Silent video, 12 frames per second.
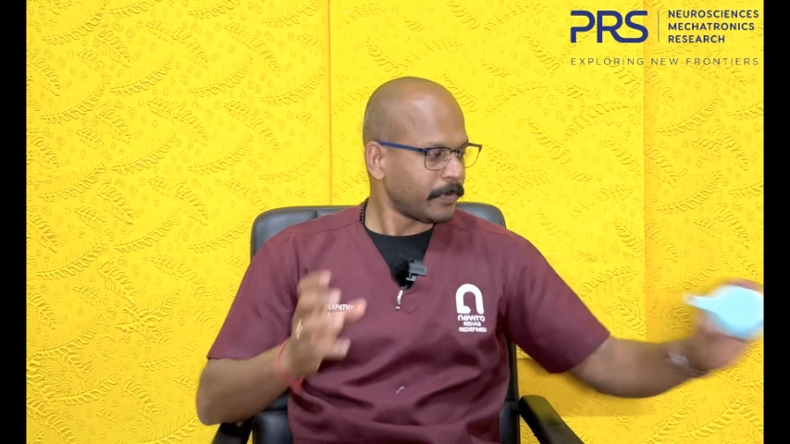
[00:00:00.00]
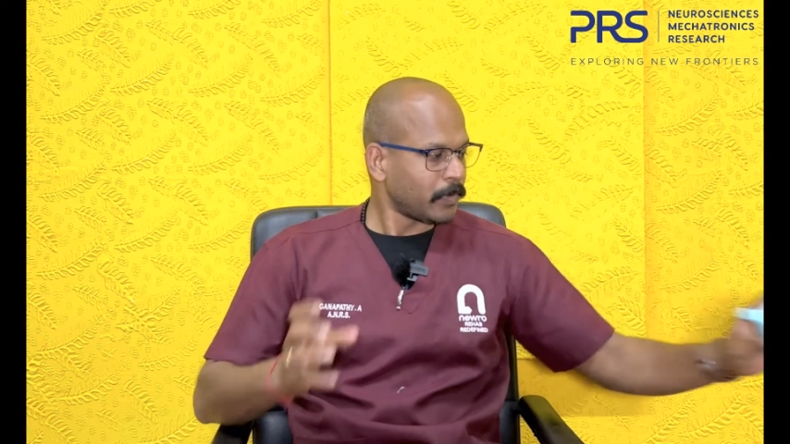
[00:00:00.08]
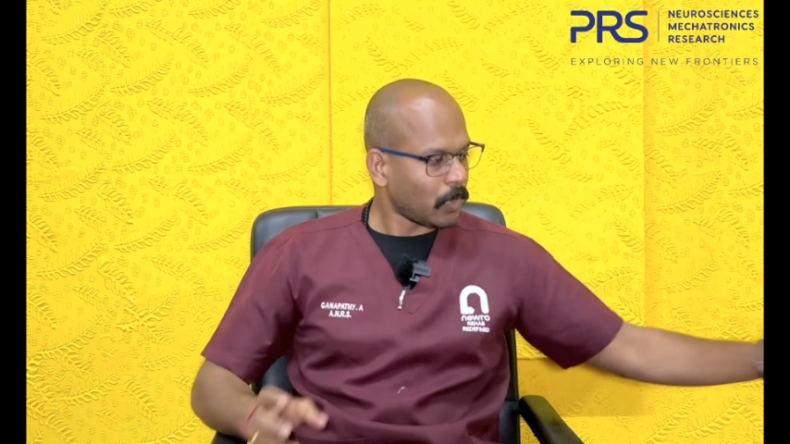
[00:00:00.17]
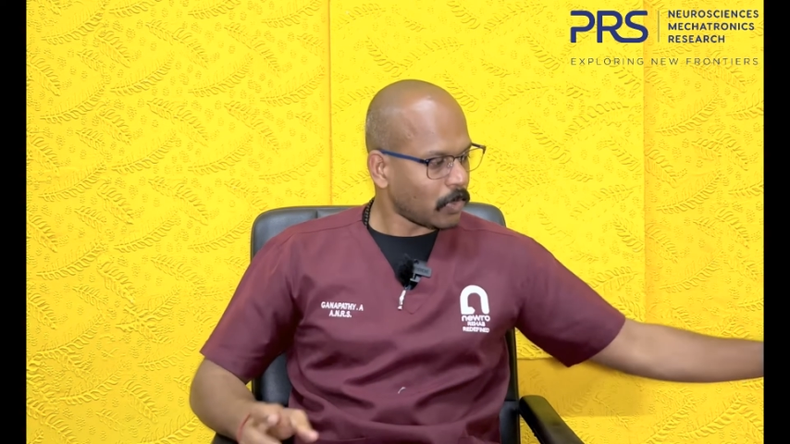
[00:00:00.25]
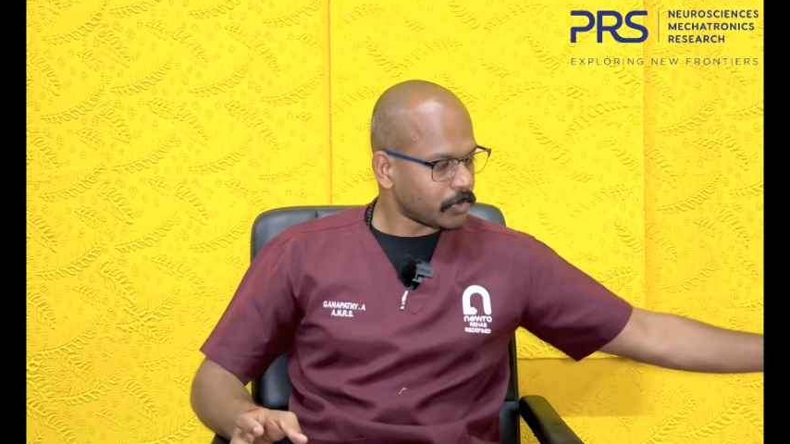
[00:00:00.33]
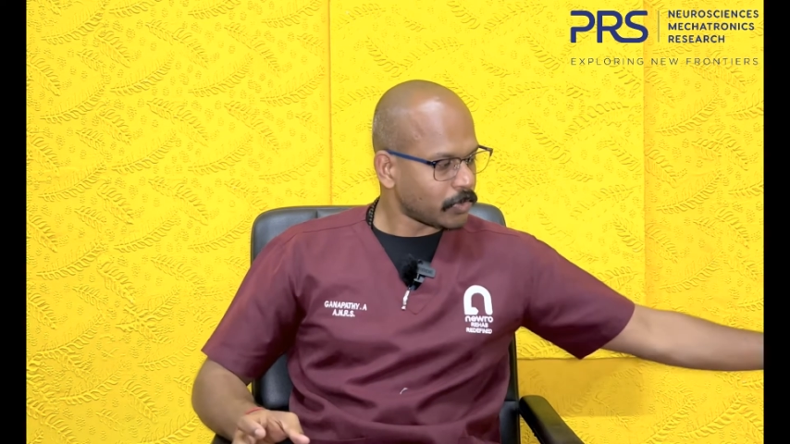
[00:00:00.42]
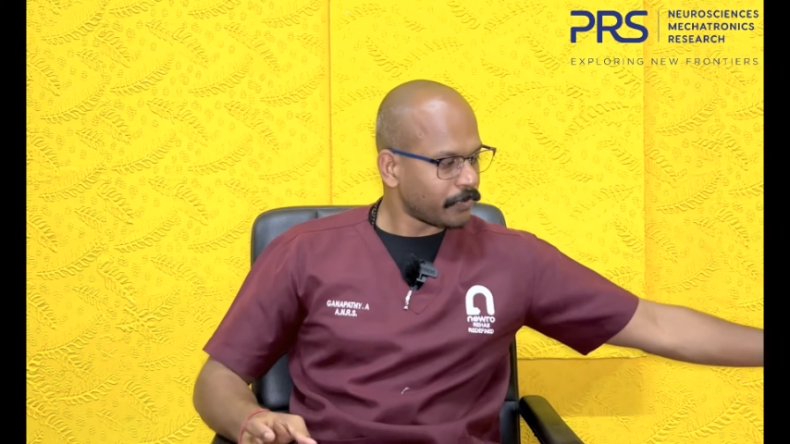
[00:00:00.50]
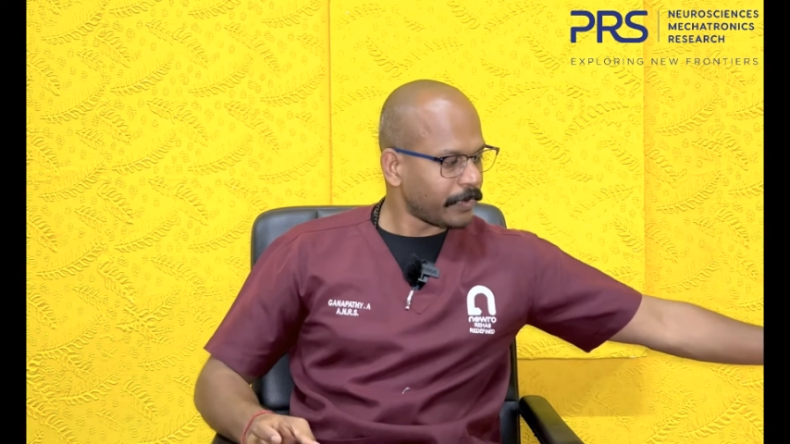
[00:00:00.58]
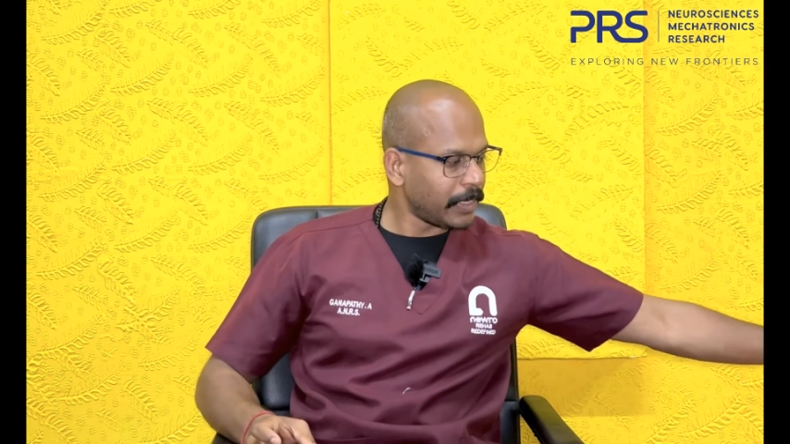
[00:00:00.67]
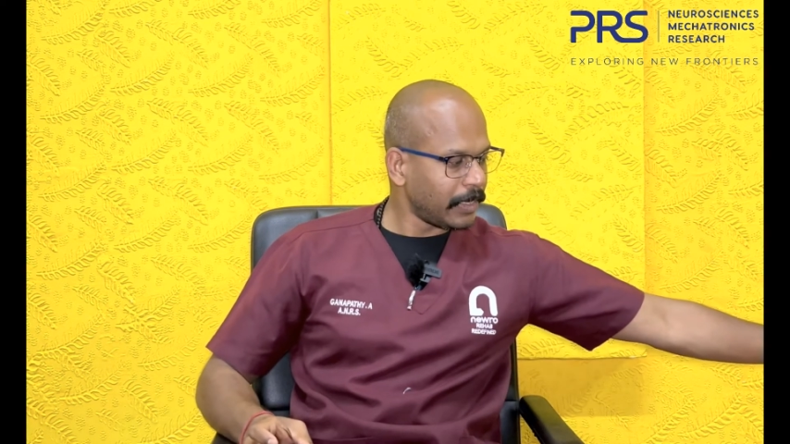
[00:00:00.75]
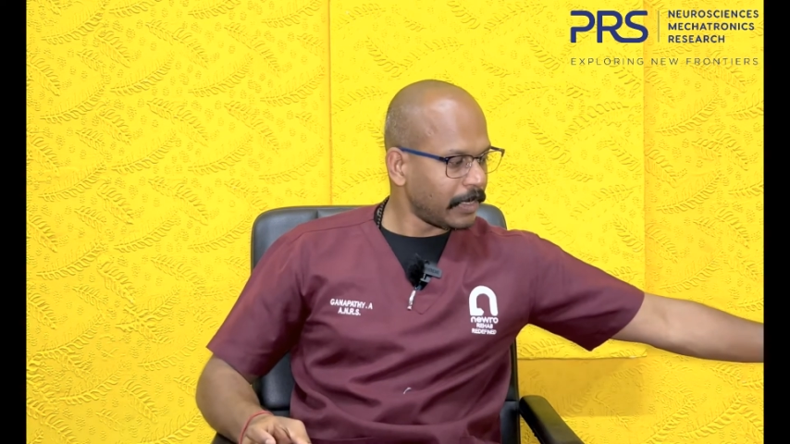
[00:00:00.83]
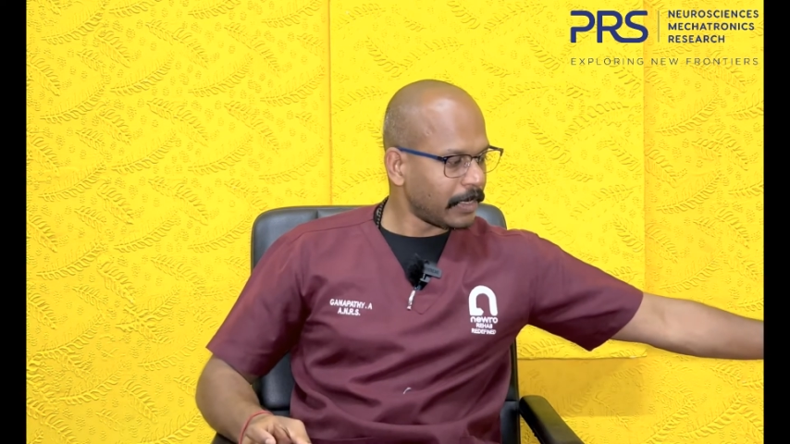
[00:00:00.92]
Also,
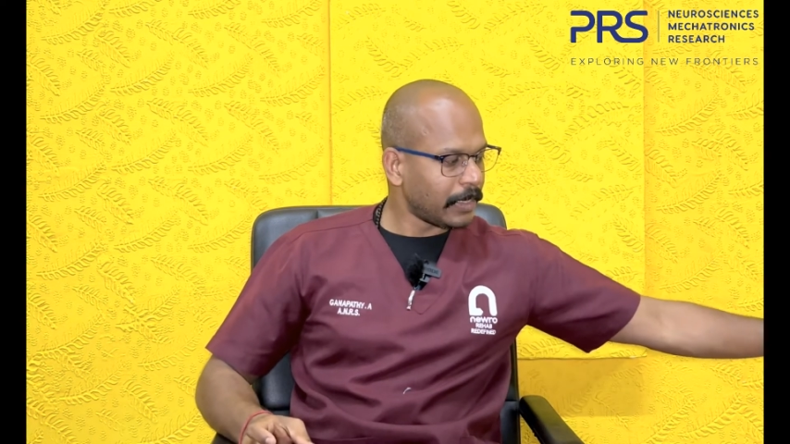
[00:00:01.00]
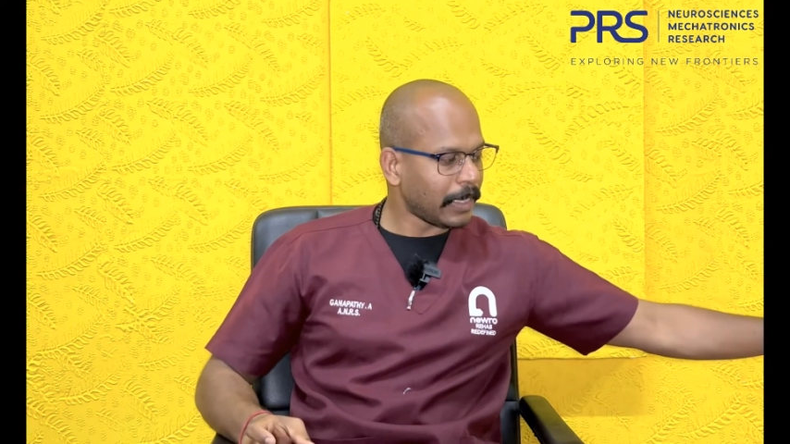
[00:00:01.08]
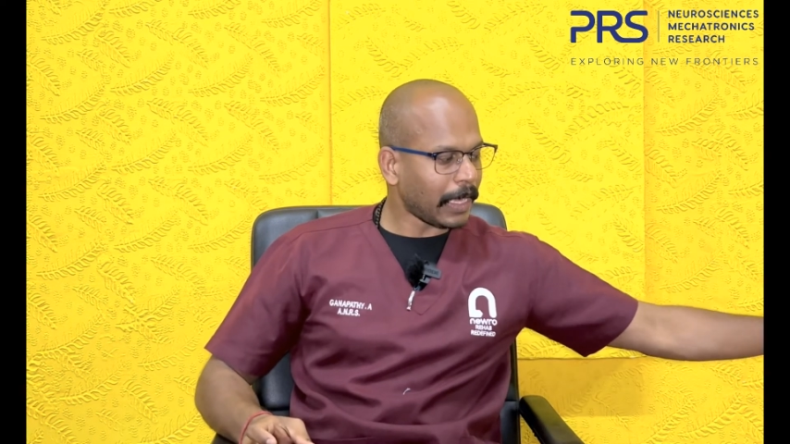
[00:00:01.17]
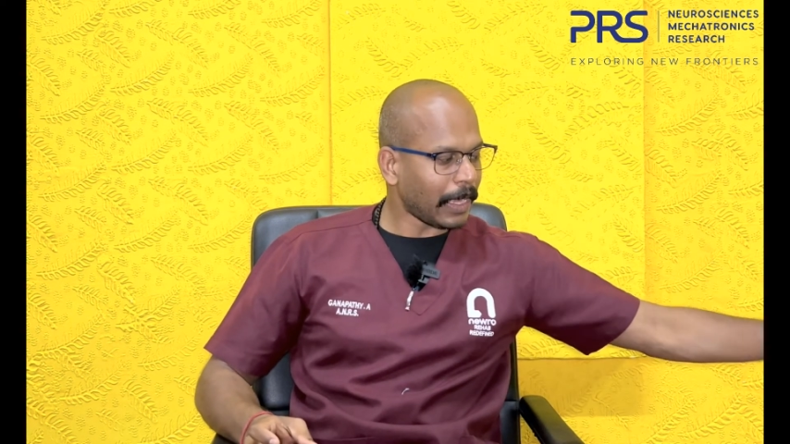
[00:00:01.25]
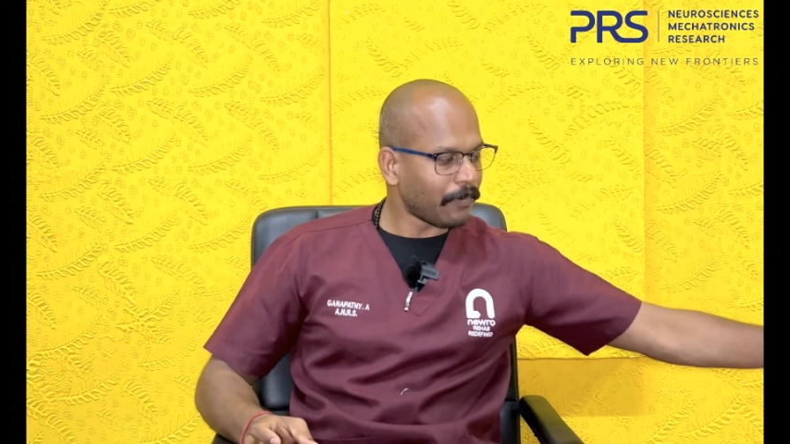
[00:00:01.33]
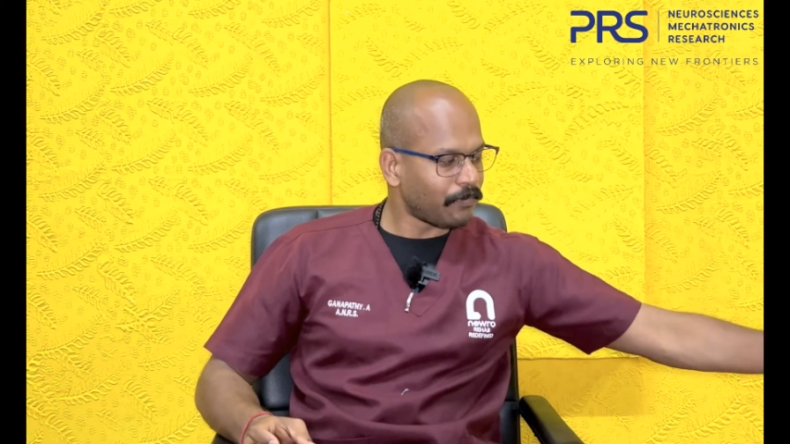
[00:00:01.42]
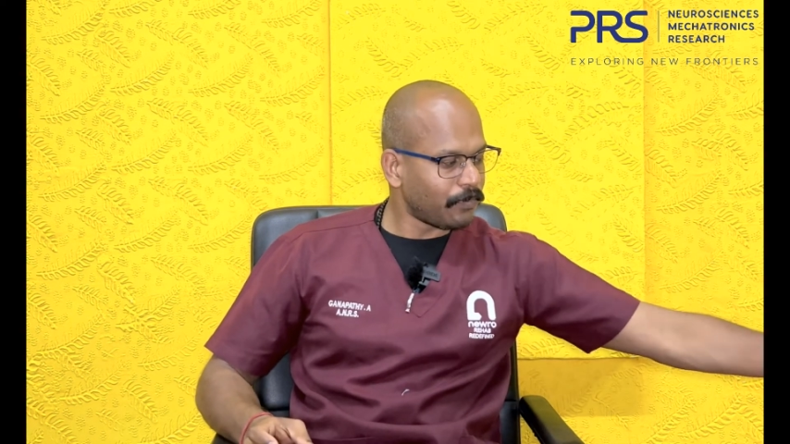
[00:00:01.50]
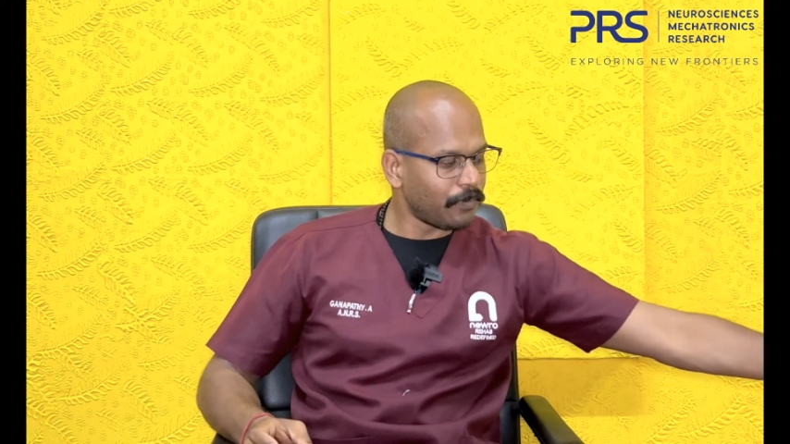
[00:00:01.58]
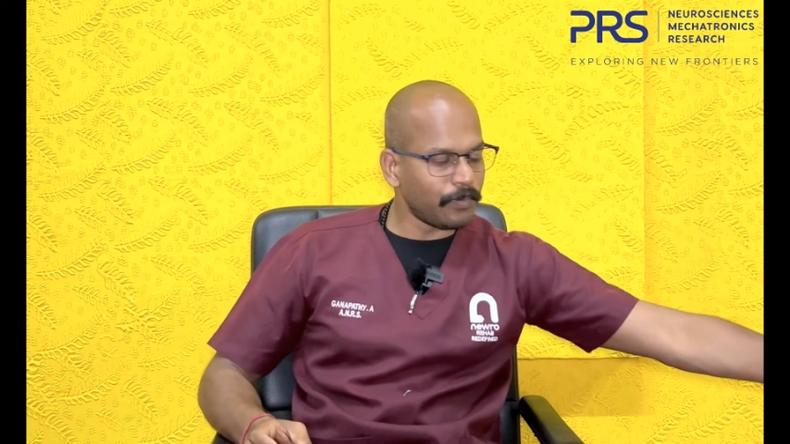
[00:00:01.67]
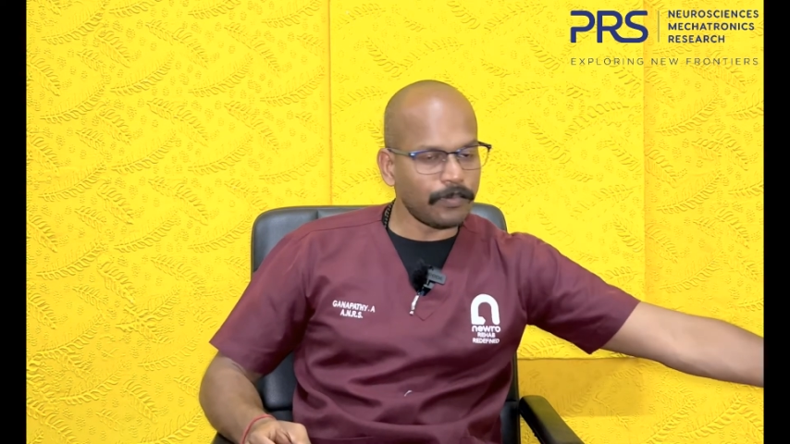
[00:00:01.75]
we have